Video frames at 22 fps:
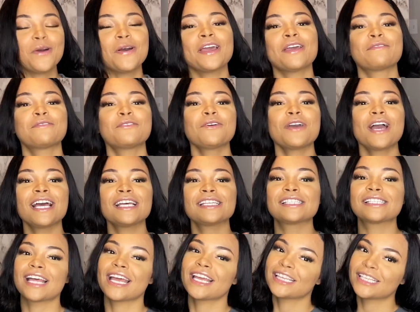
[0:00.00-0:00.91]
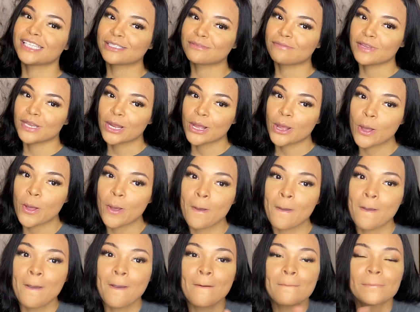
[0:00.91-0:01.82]
if you guys like this video,
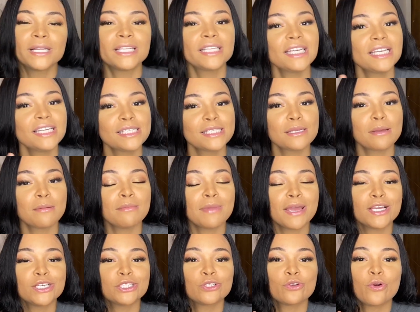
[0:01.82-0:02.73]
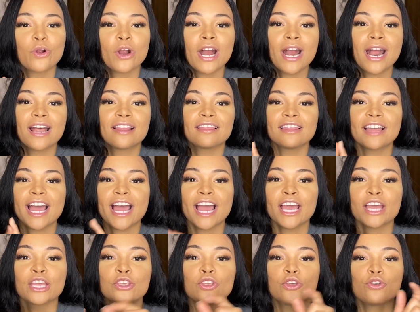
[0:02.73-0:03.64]
please make sure
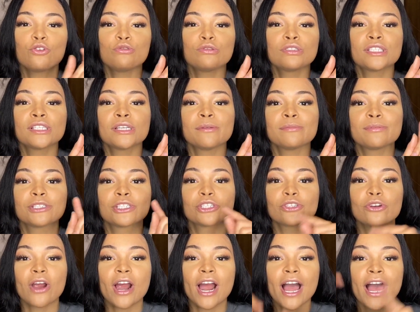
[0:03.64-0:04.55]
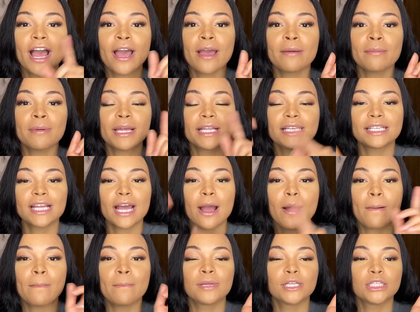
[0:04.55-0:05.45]
that you subscribe
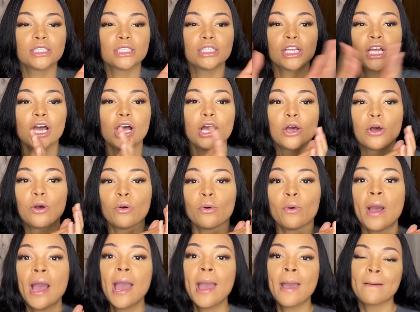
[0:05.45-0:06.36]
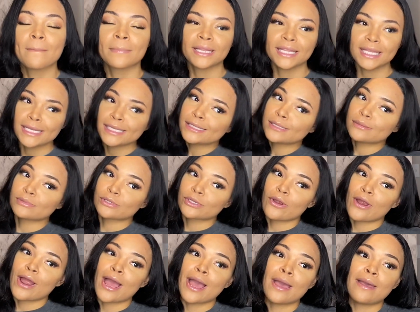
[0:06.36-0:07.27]
down below. Please
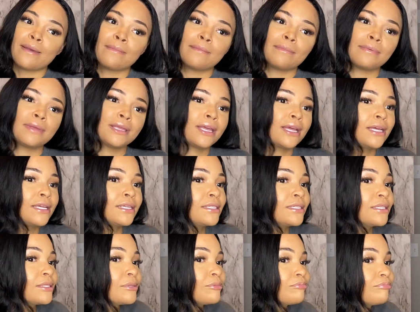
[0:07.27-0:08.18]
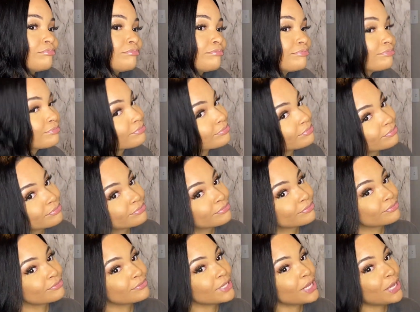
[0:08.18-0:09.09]
subscribe, because
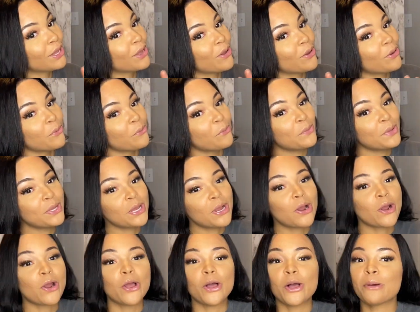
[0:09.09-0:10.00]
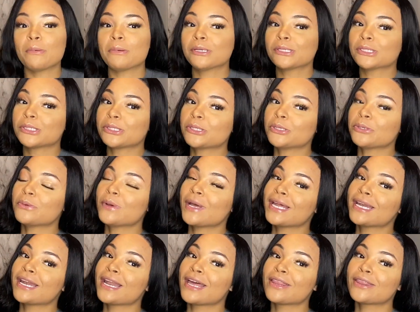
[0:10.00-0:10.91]
we are almost to
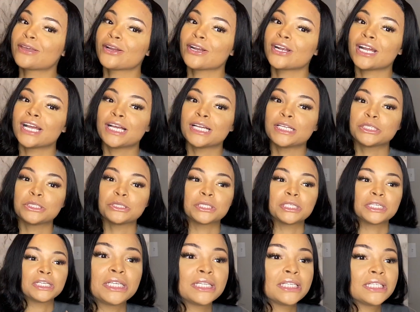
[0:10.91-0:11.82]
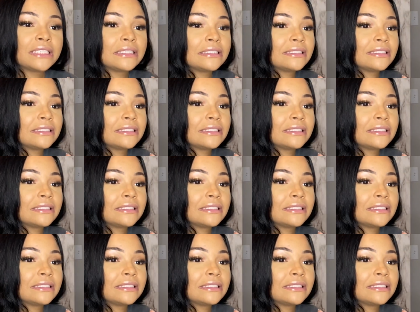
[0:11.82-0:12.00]
another 100.